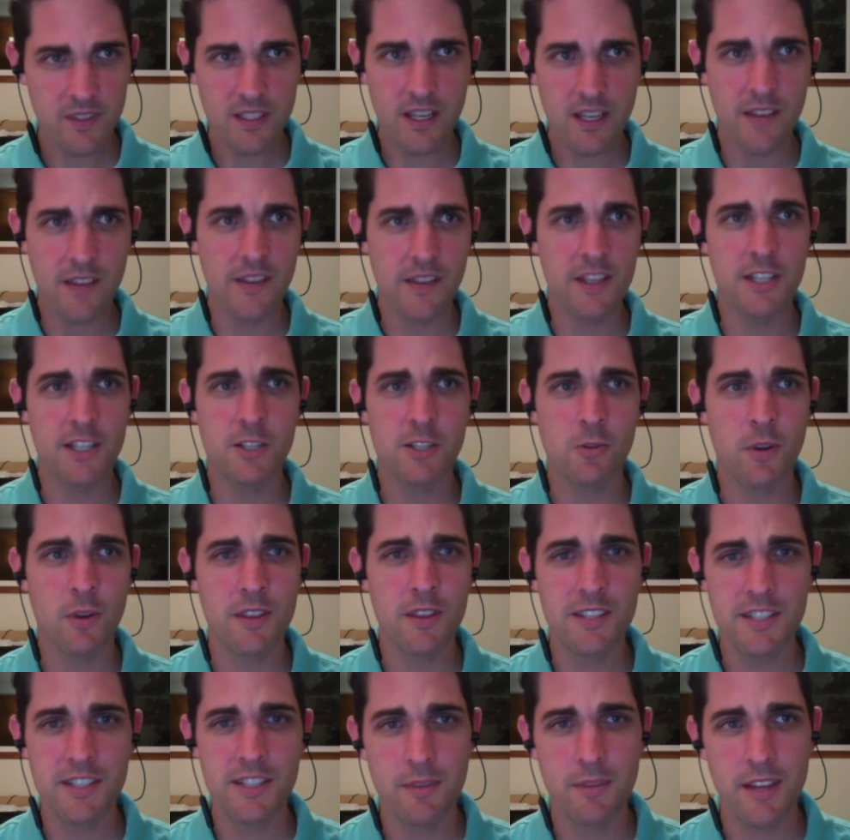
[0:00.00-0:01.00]
and then just run
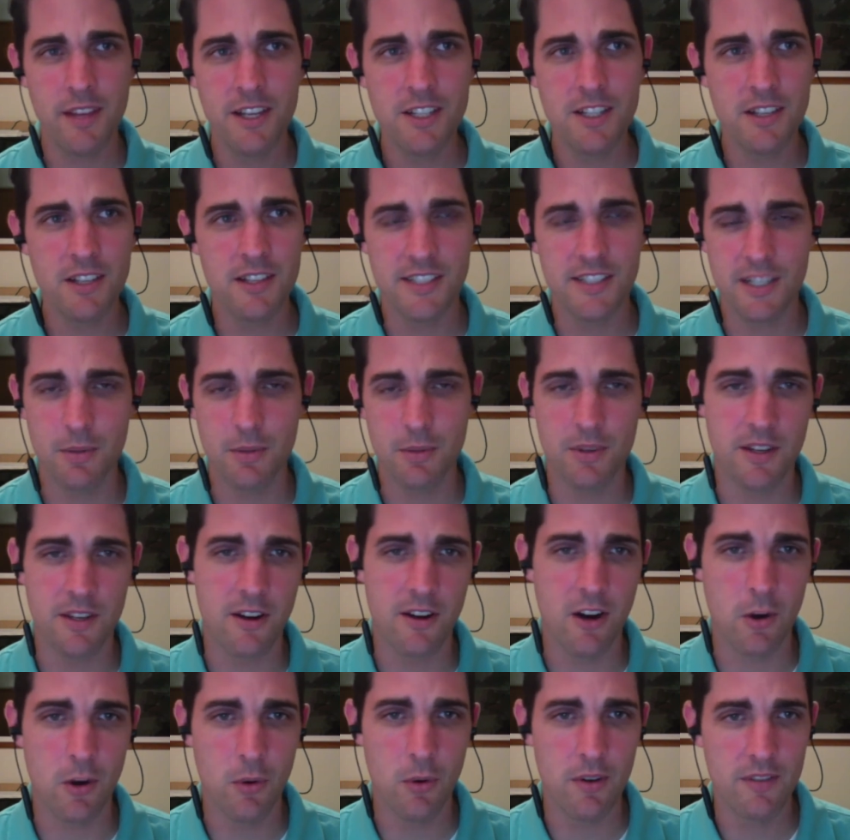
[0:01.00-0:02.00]
the simulation to see what the
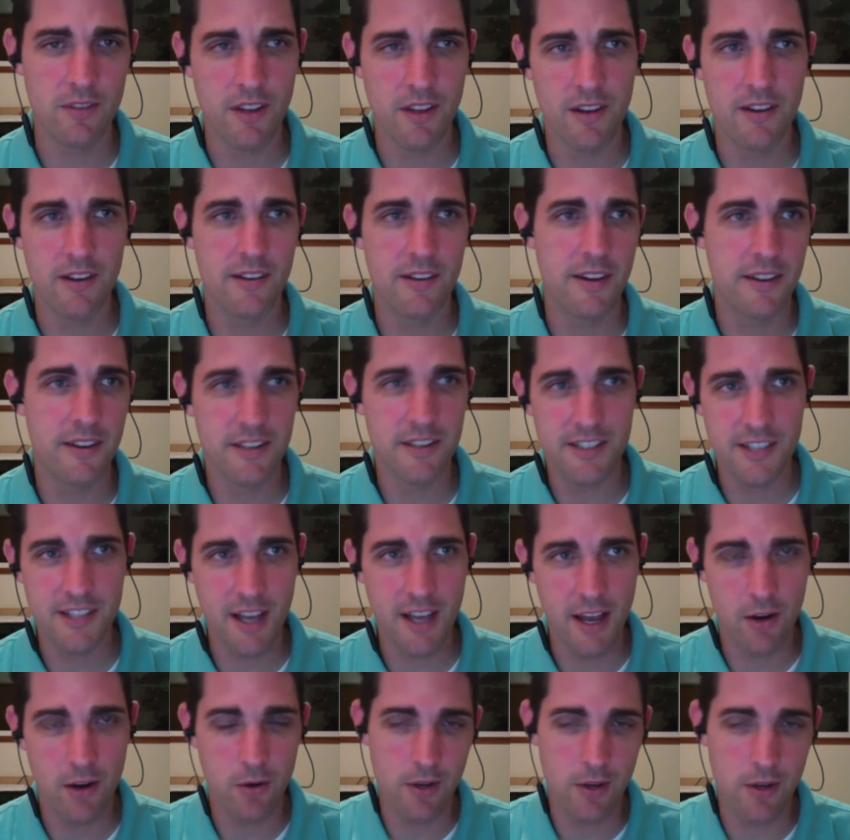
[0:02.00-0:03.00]
car would have done, and then
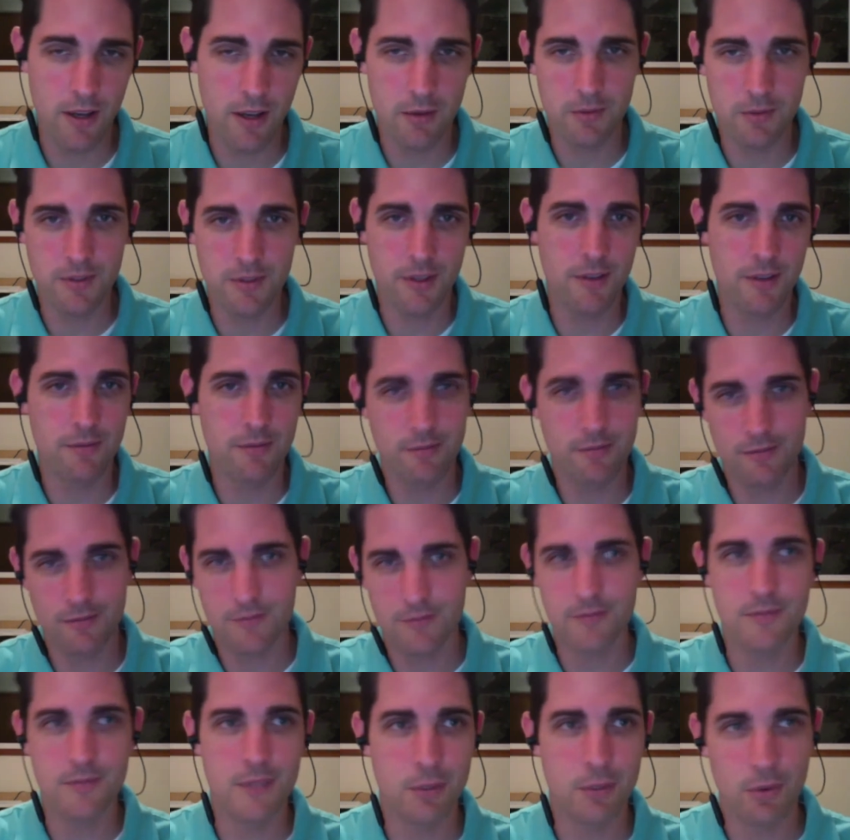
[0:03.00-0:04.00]
decide, okay,
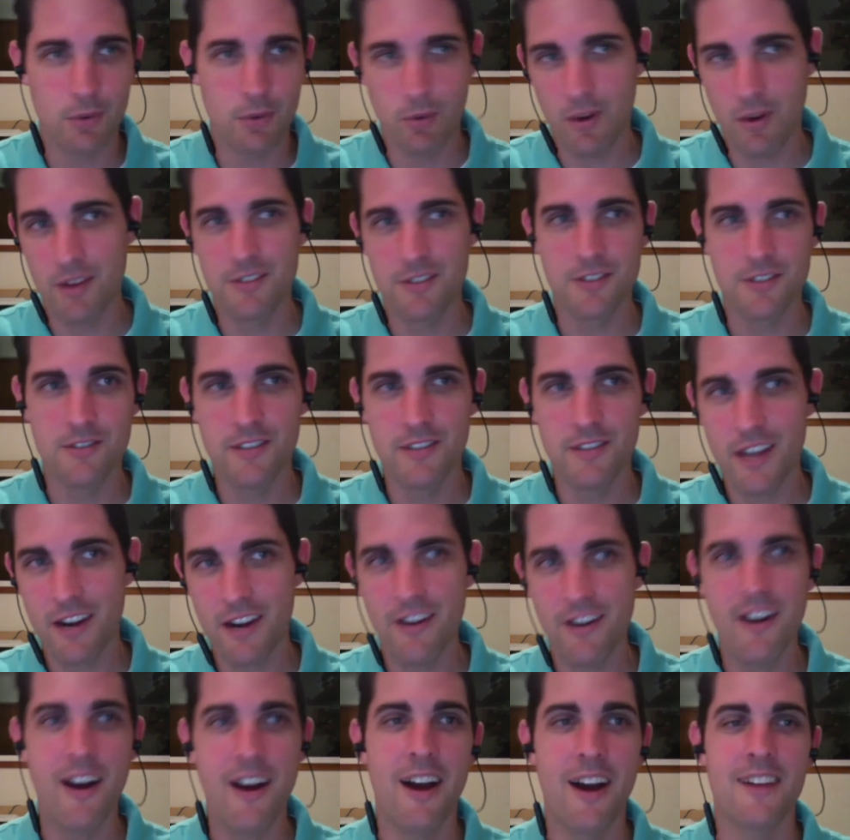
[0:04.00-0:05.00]
did we want it to do that
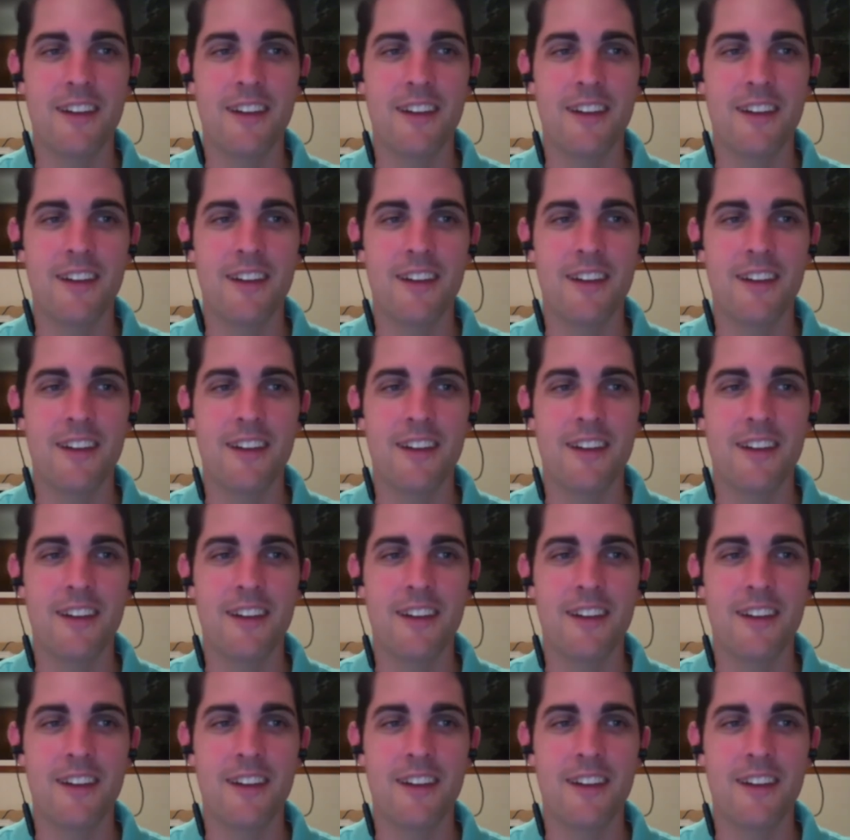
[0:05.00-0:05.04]
or not?